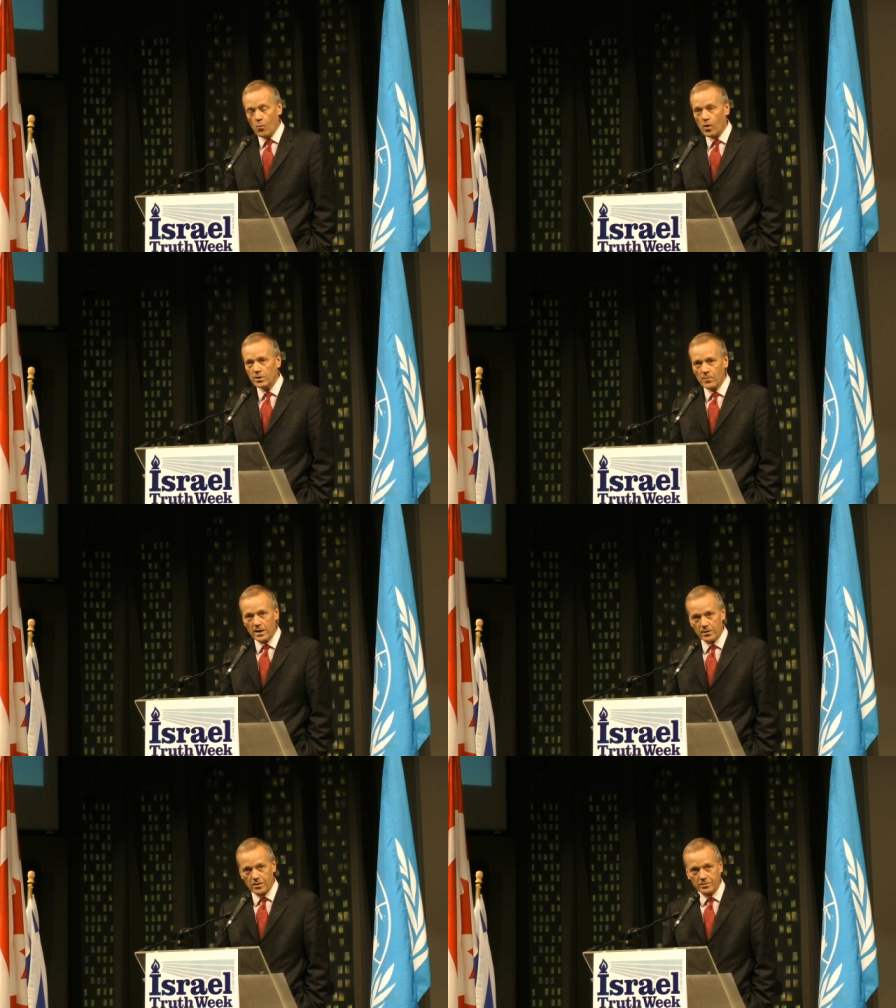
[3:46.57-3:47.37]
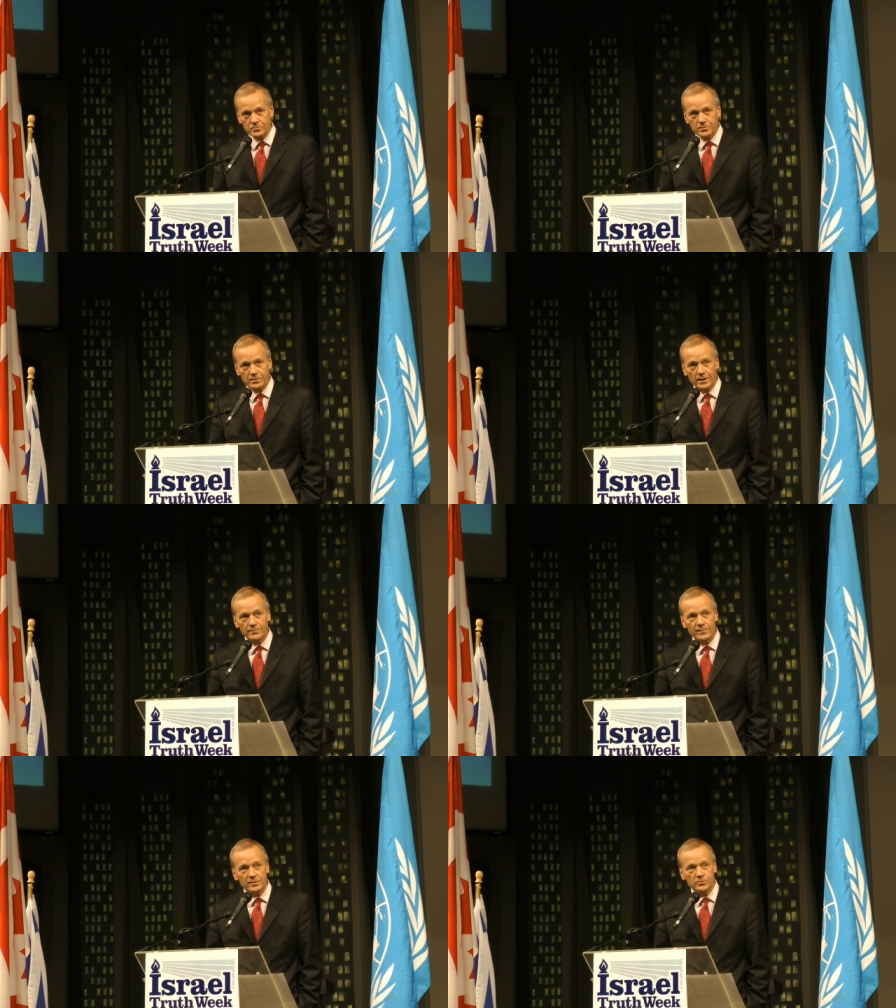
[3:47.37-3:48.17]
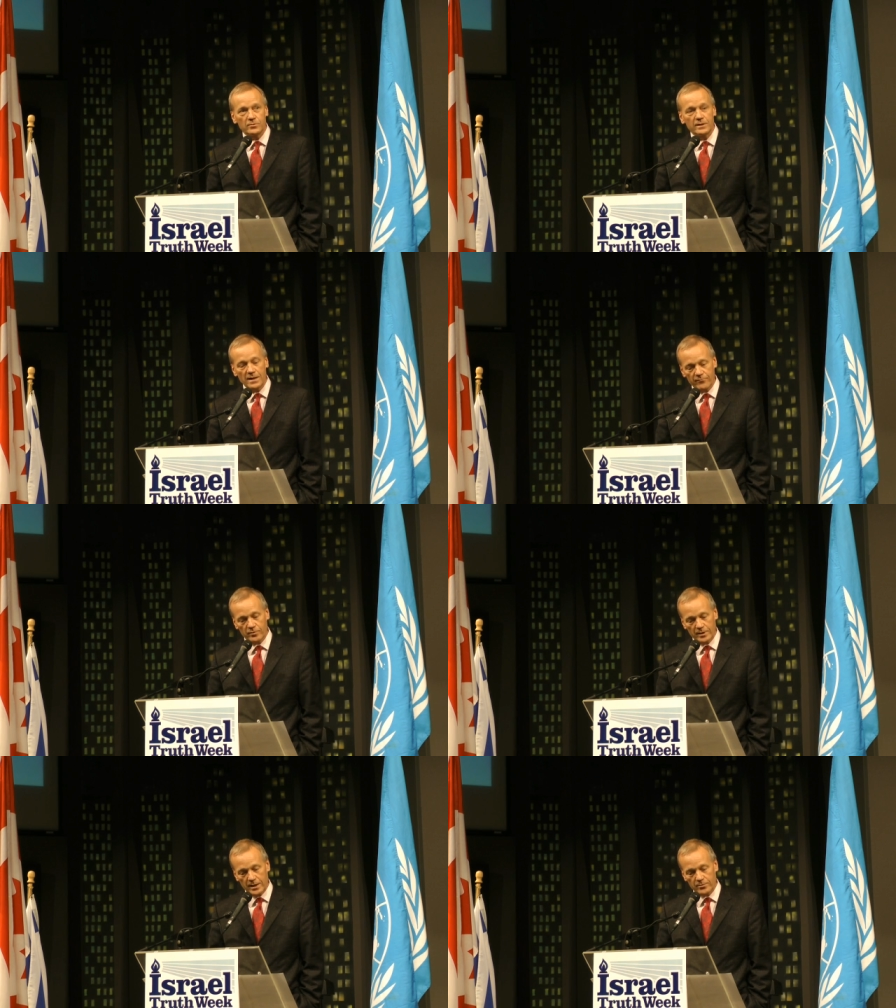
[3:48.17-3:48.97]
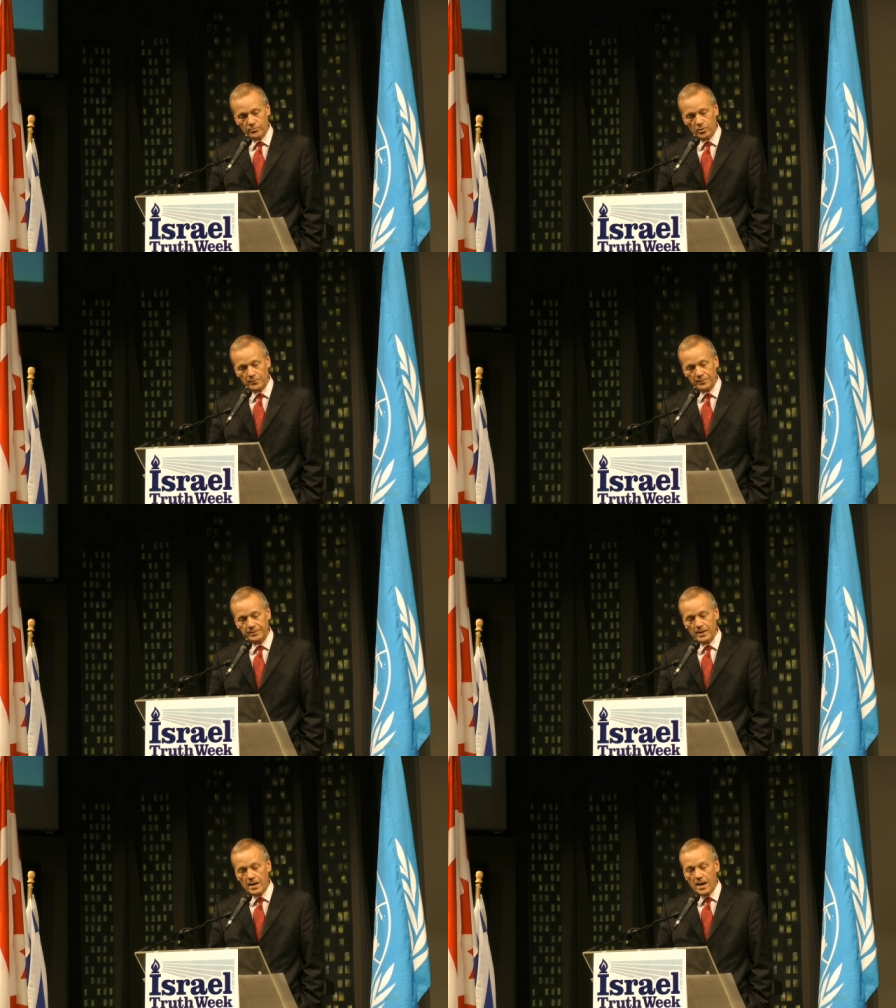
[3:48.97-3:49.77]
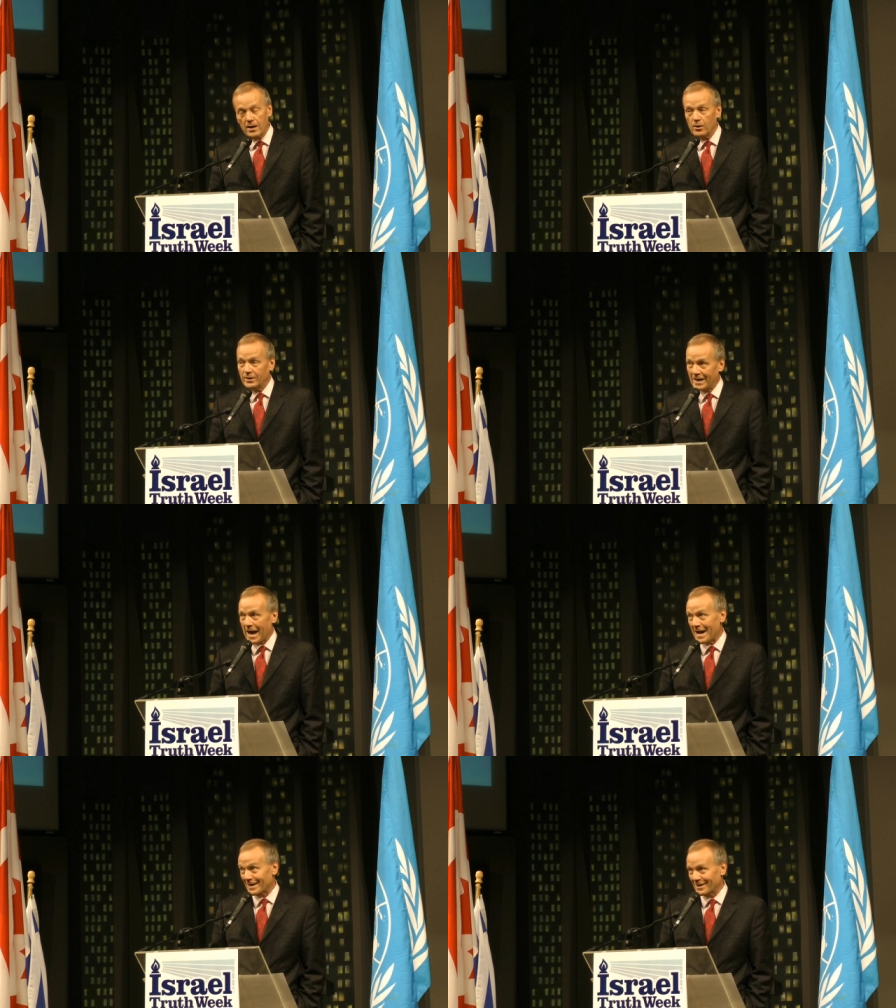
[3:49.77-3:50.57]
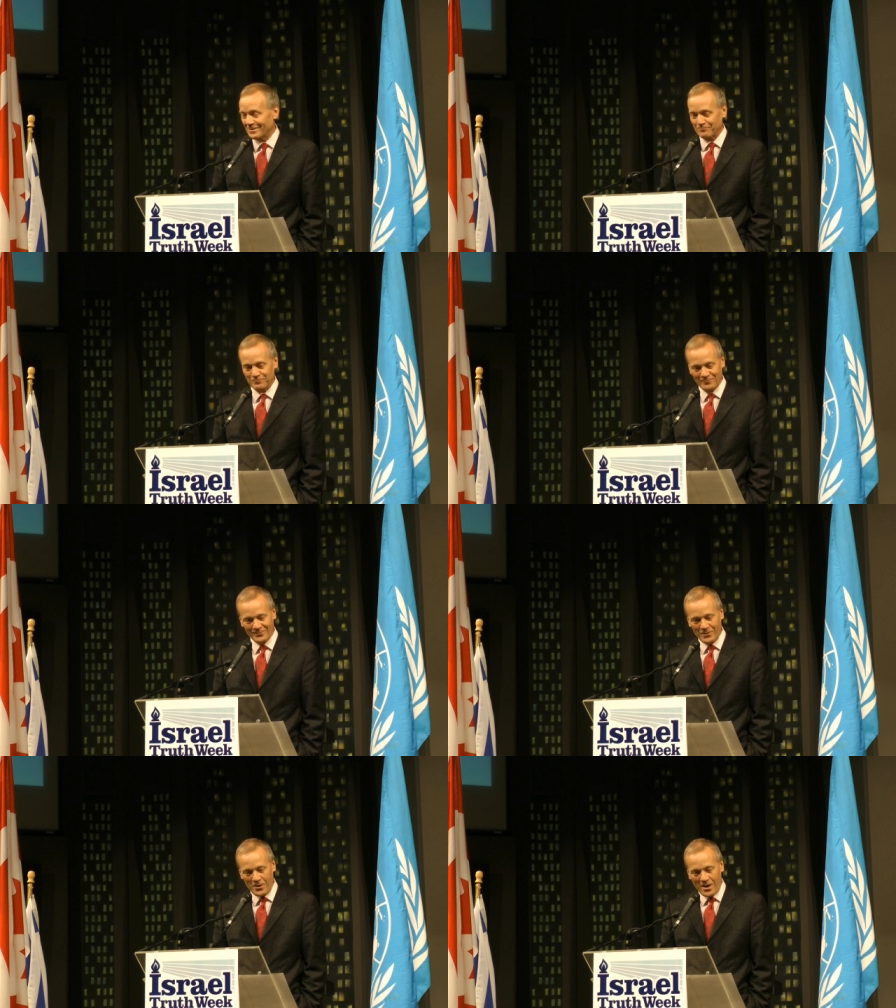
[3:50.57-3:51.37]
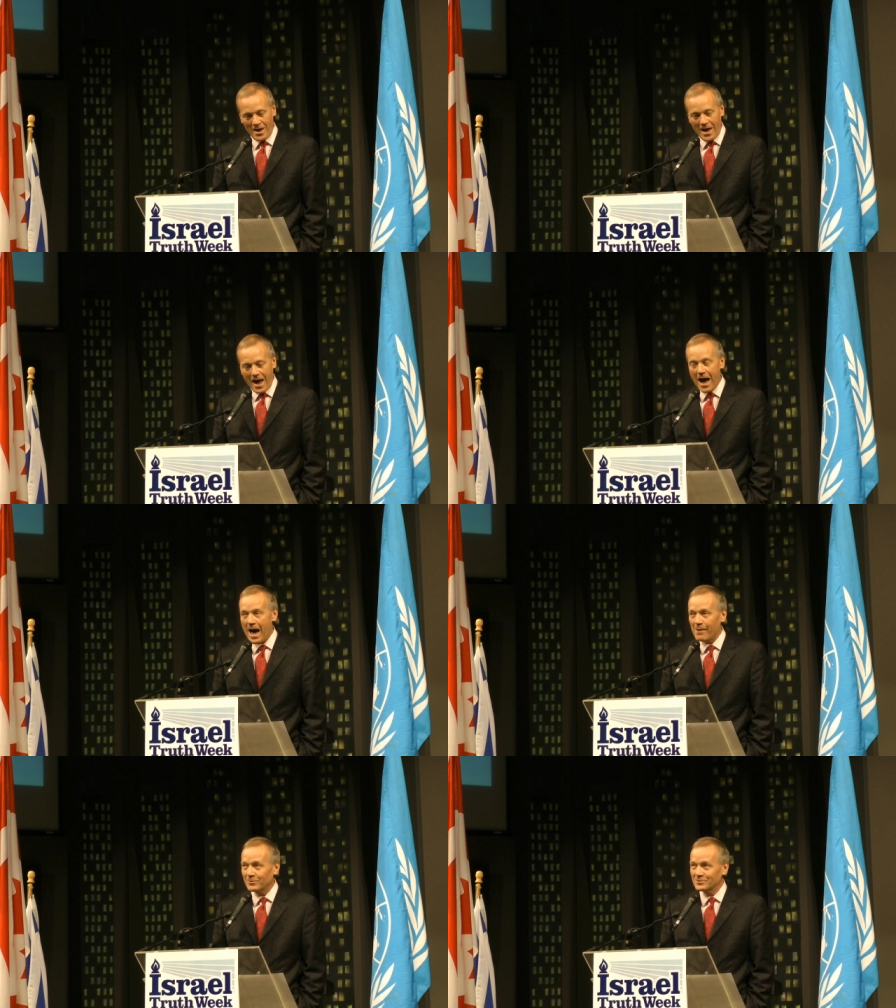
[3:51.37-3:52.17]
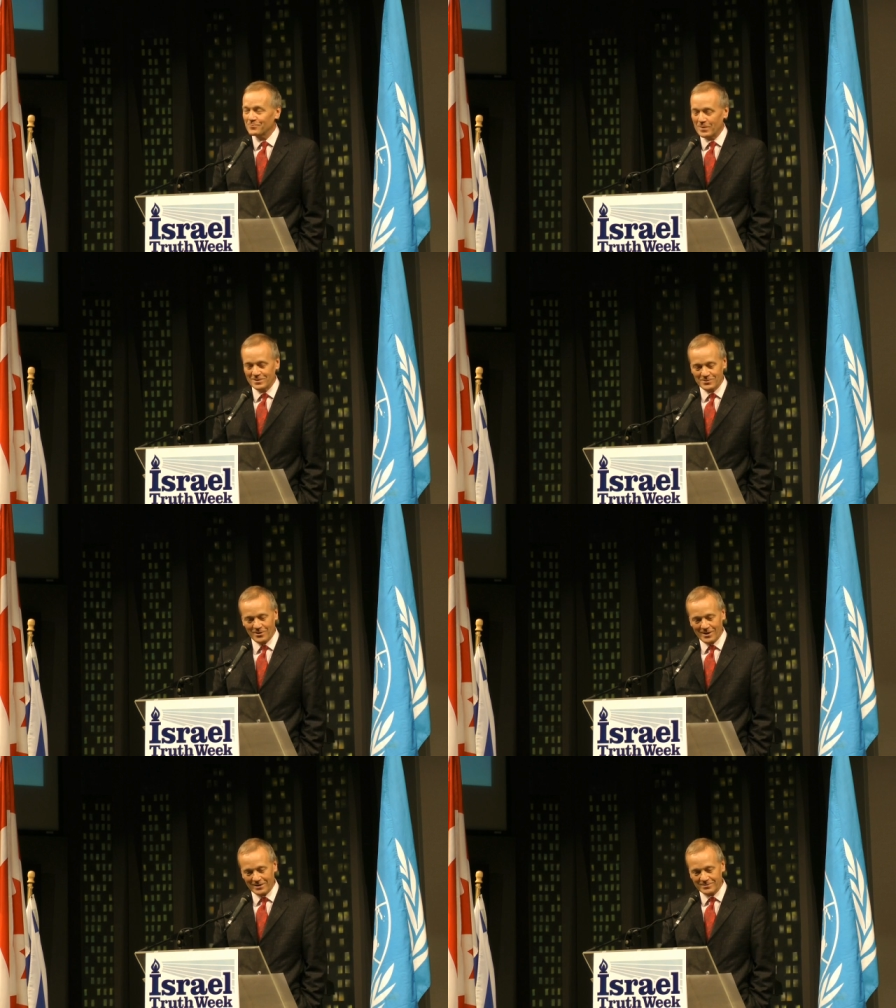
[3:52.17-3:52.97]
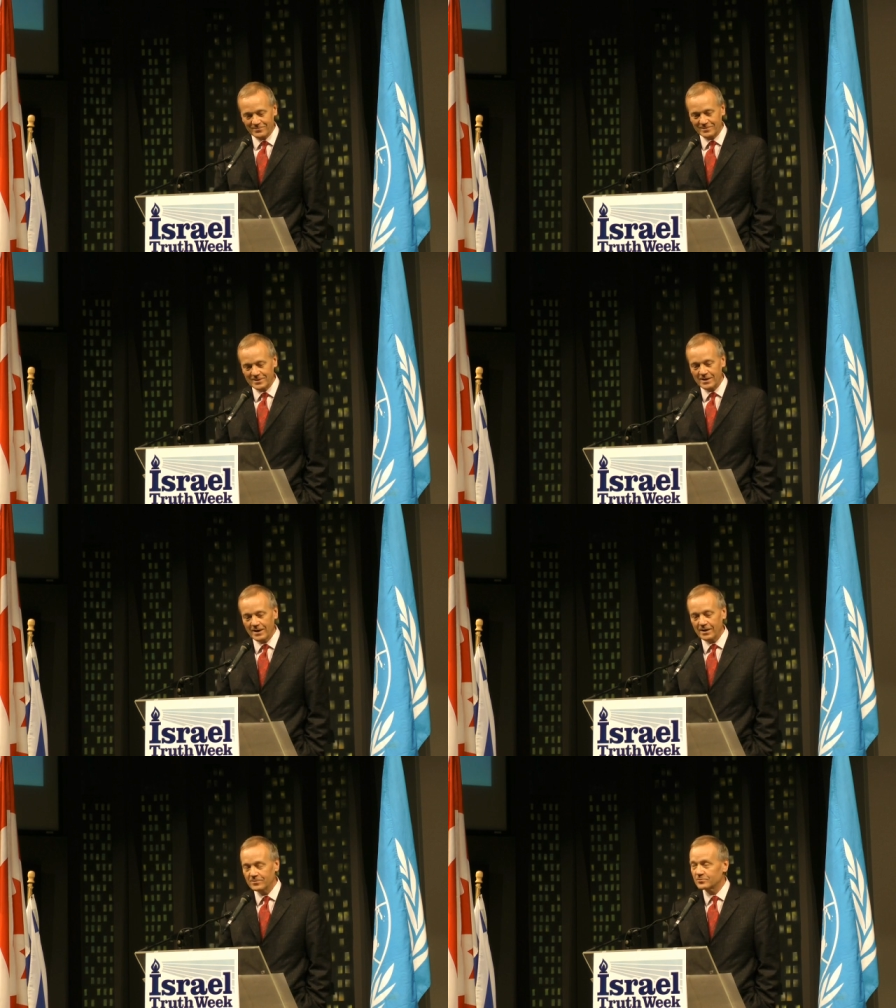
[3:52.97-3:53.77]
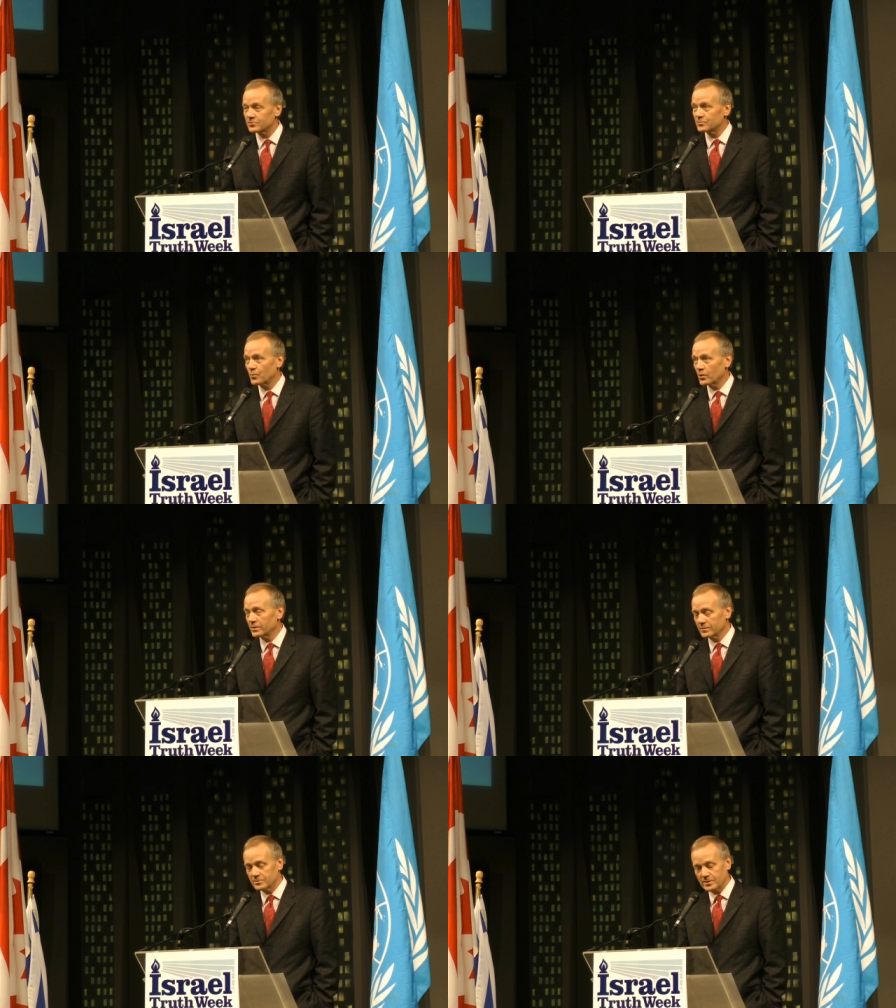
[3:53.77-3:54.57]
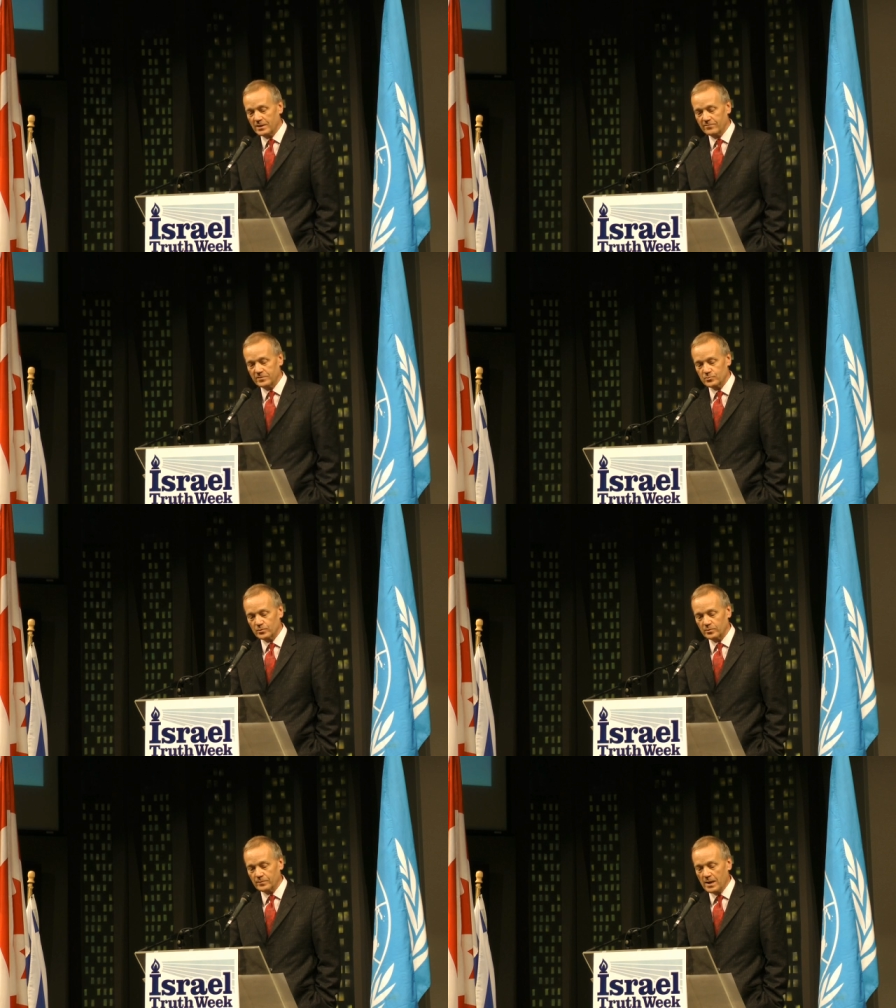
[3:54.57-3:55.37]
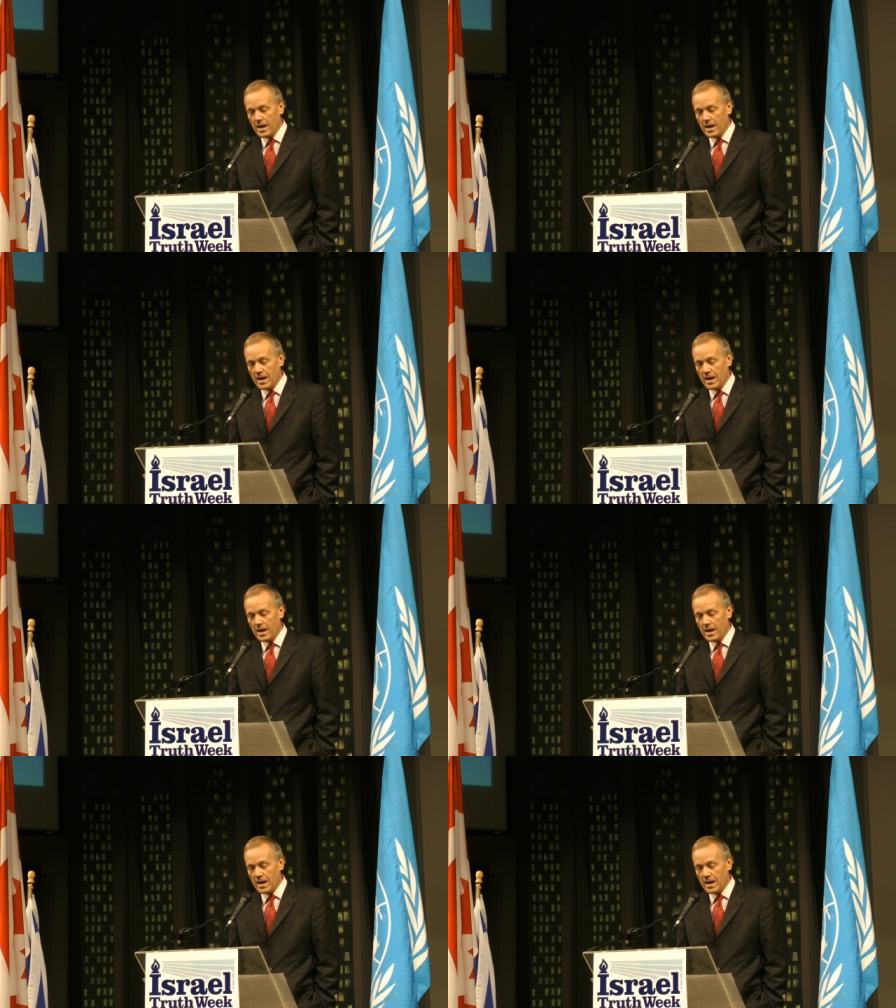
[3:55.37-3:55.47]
One of my calls led me to the Never Again Group, N A G, a Hamilton-based collective dedicated to supporting the State of Israel